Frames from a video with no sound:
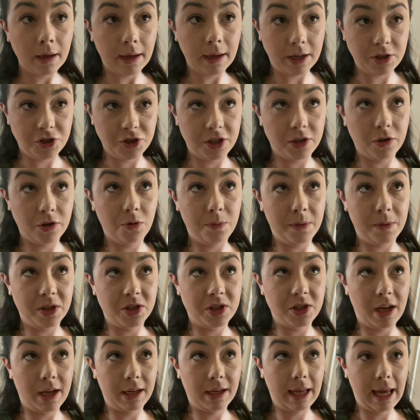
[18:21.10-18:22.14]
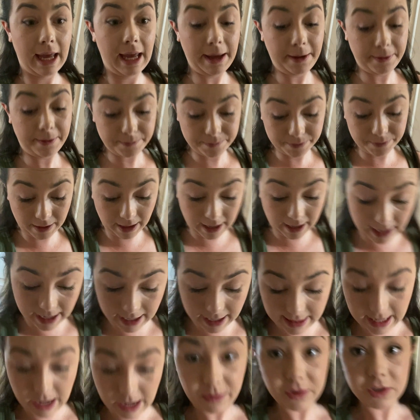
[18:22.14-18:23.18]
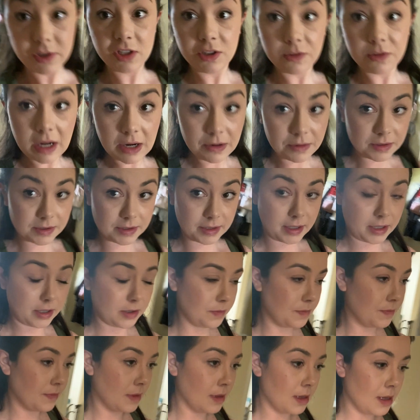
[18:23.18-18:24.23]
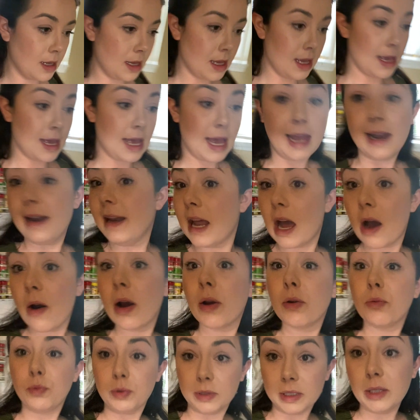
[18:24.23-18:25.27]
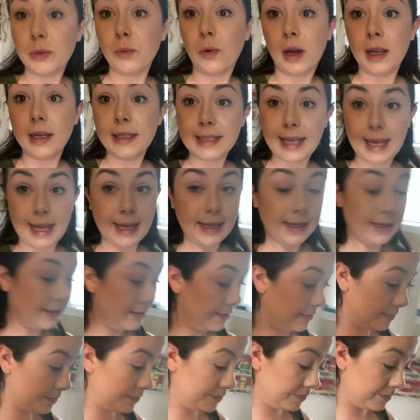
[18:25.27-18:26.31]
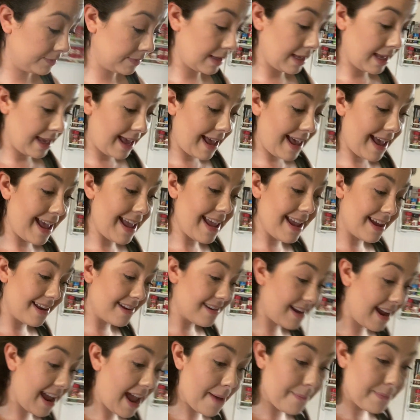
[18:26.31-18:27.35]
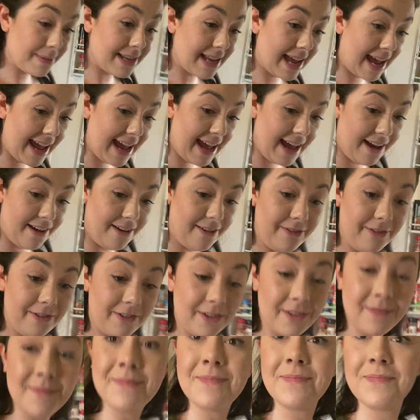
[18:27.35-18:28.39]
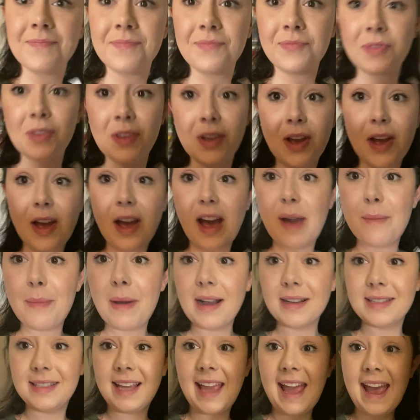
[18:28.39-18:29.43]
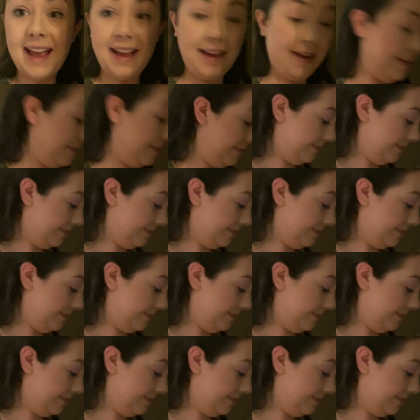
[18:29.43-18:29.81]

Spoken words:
She told me she had cake, and that was 2 hours ago. And now I really want cake. And I happen to have a box of cake.